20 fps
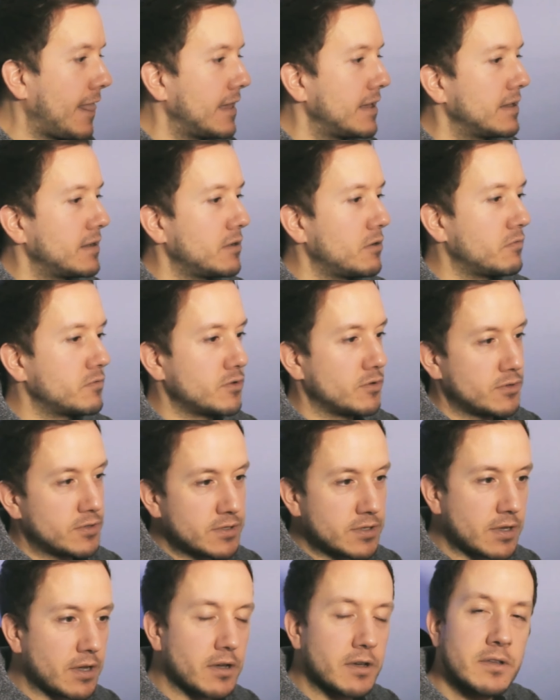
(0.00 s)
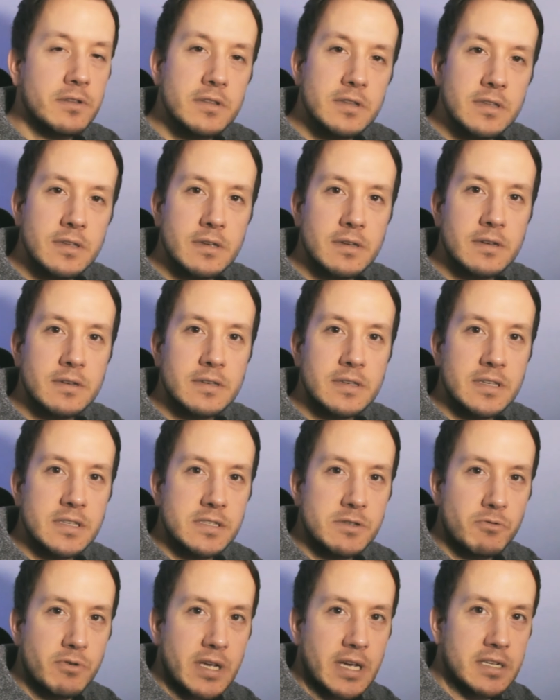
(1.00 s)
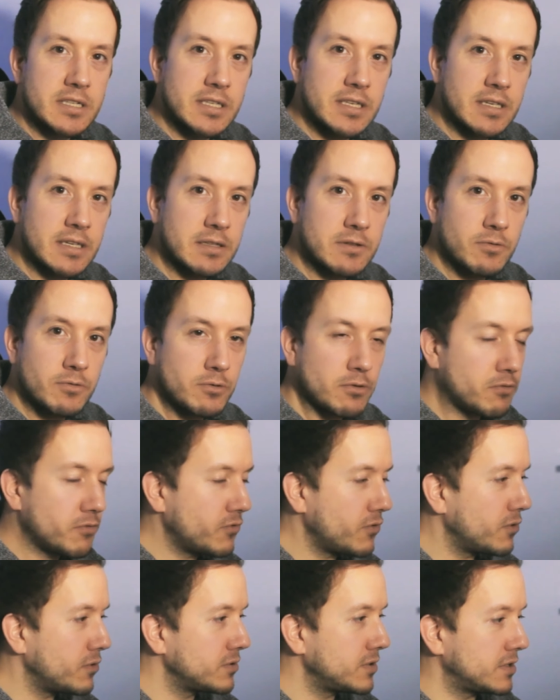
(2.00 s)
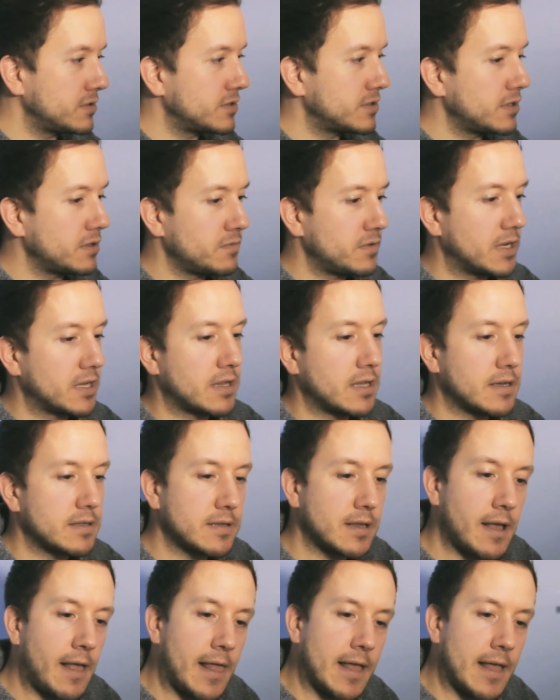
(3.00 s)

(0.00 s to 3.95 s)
how the sun is reacting to your phone and stuff like that.